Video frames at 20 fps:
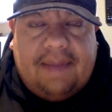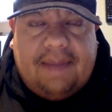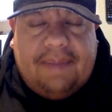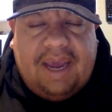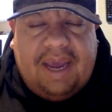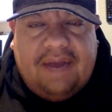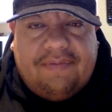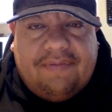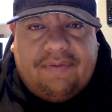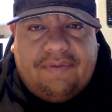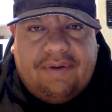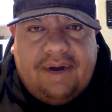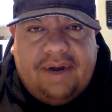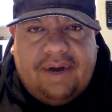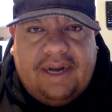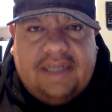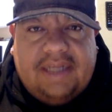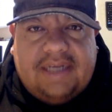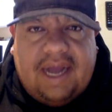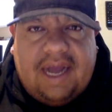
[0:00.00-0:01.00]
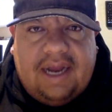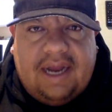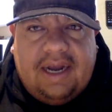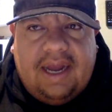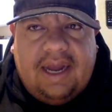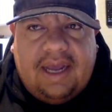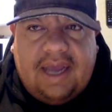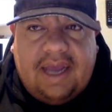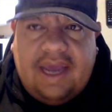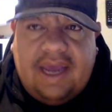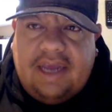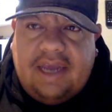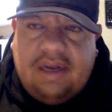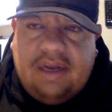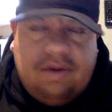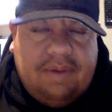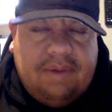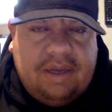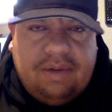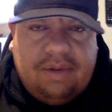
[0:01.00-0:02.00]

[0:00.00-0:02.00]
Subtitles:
paid for it is kind of like, hey, you know what?